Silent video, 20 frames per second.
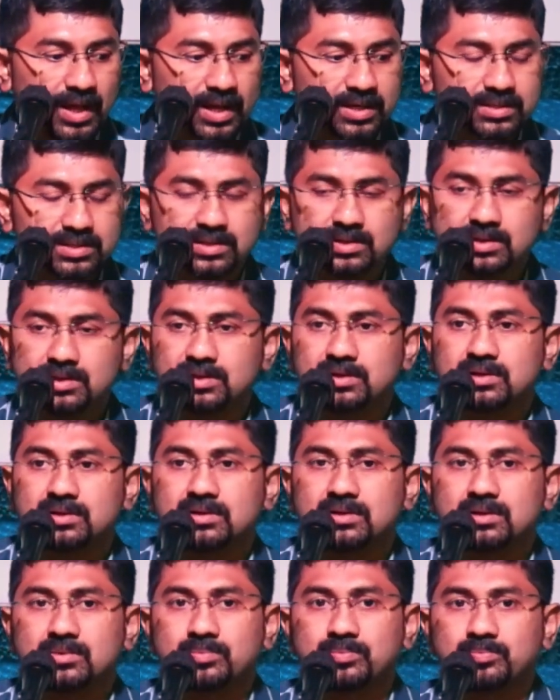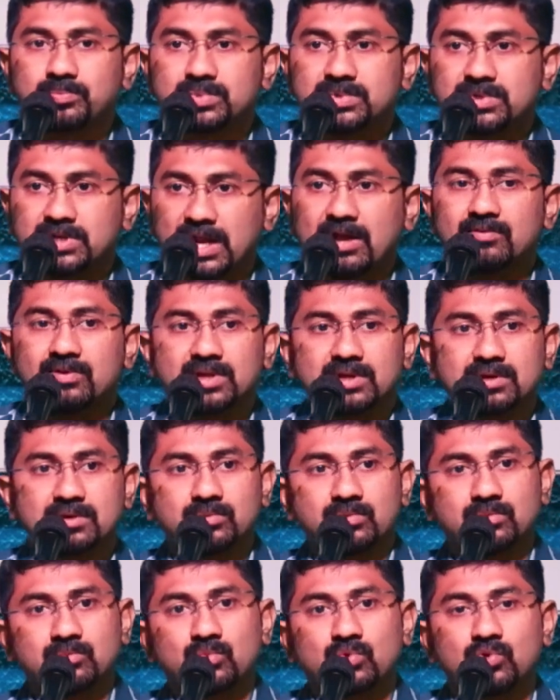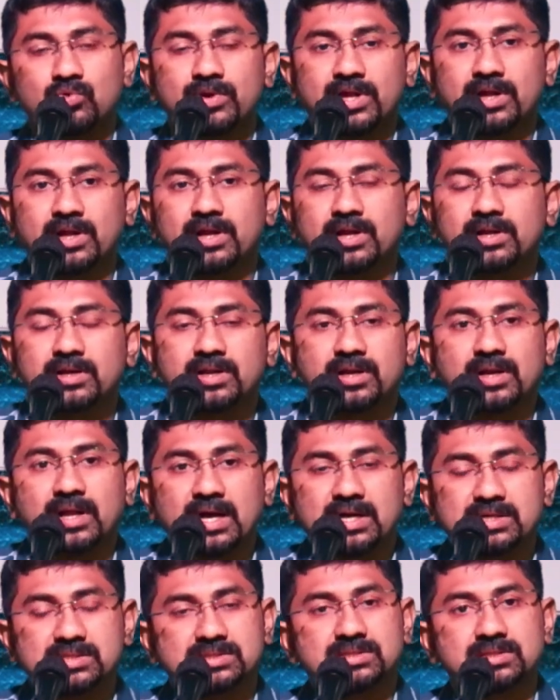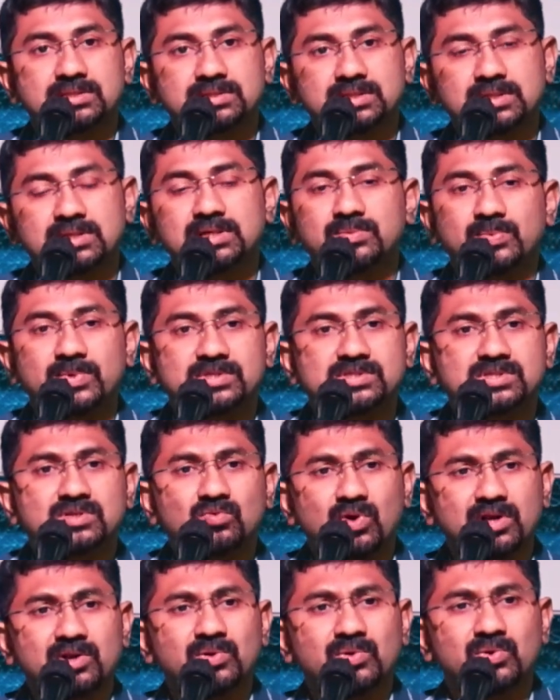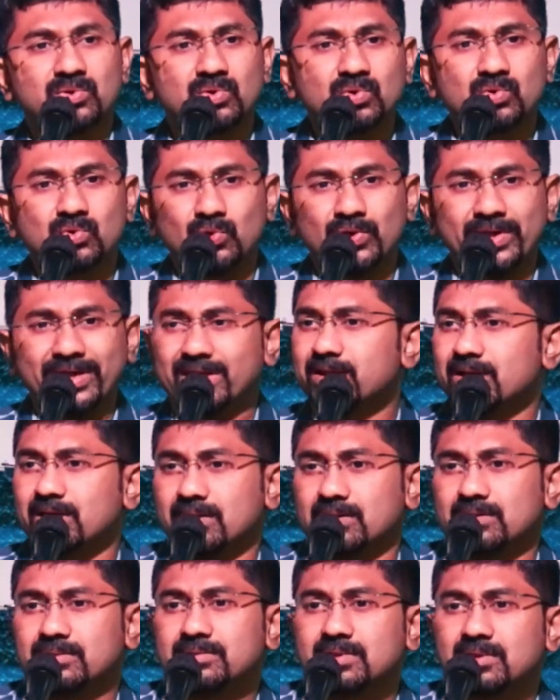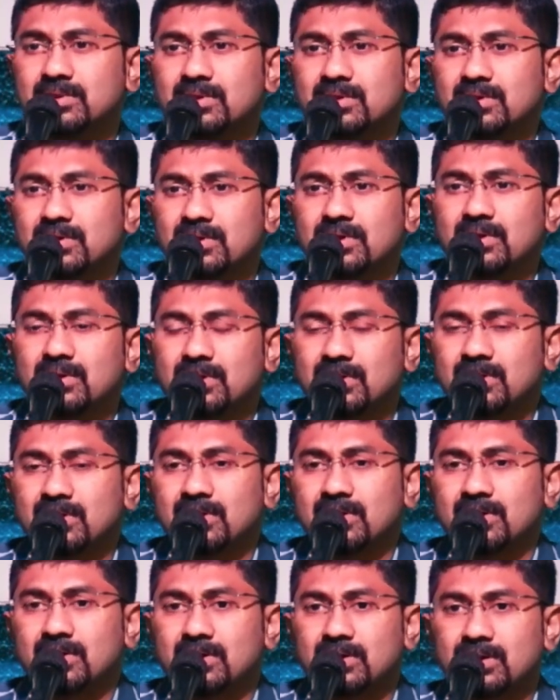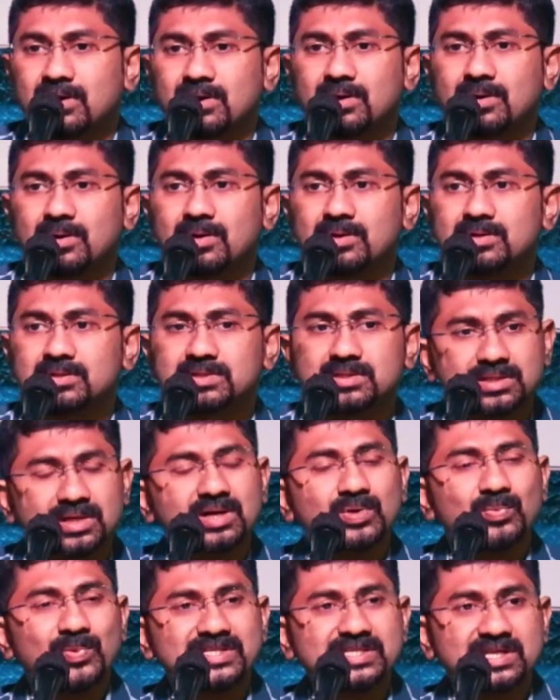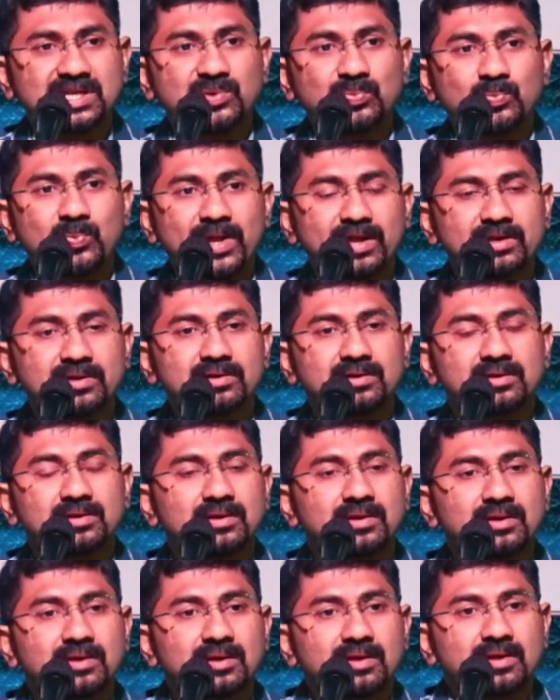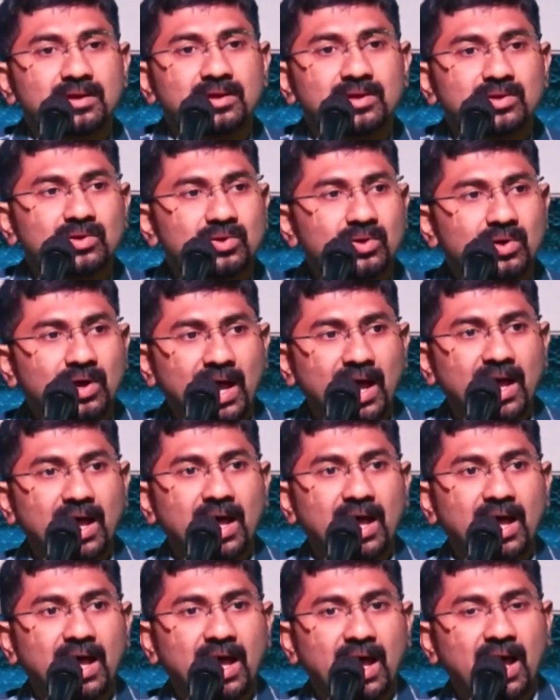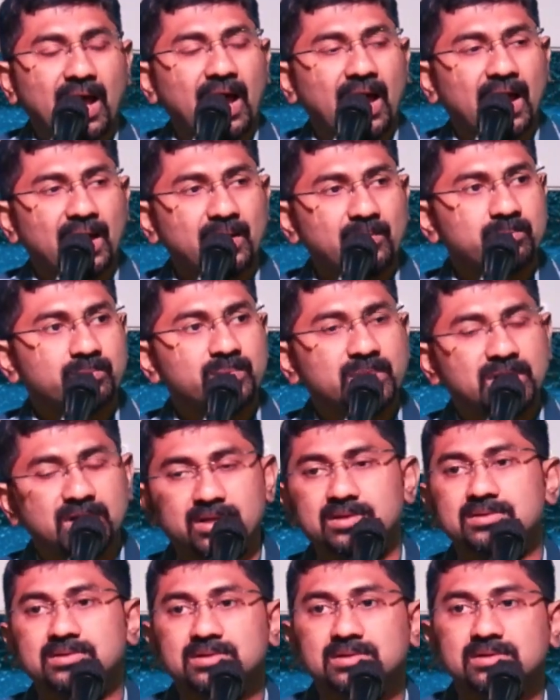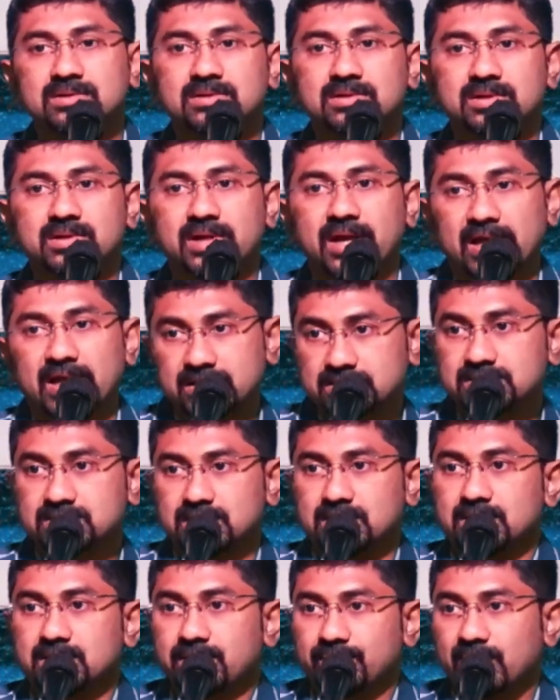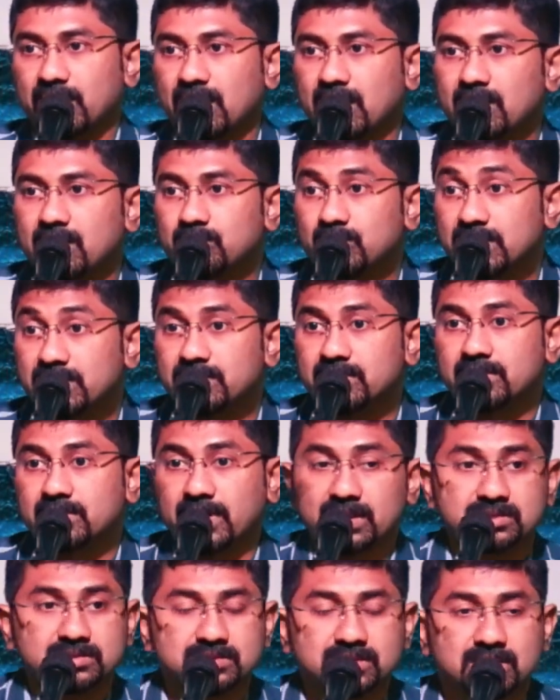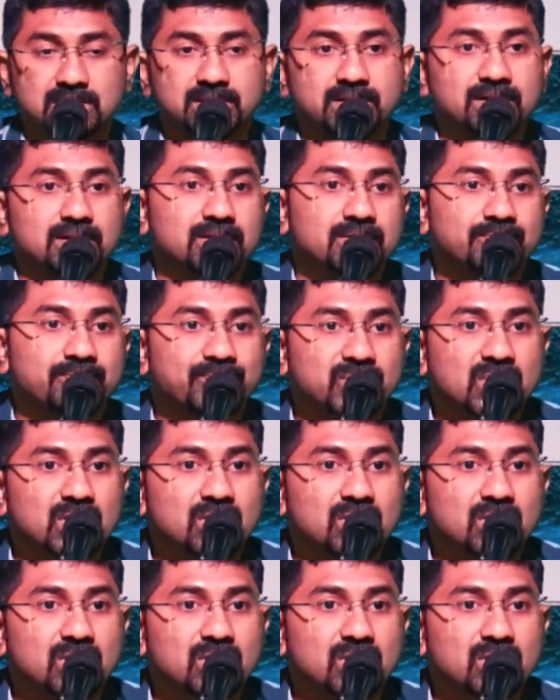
And the traveler moved ahead and asked the third person, What are you doing here? Uh, the third person replied, You know, I am building the cathedral. I am building a cathedral here.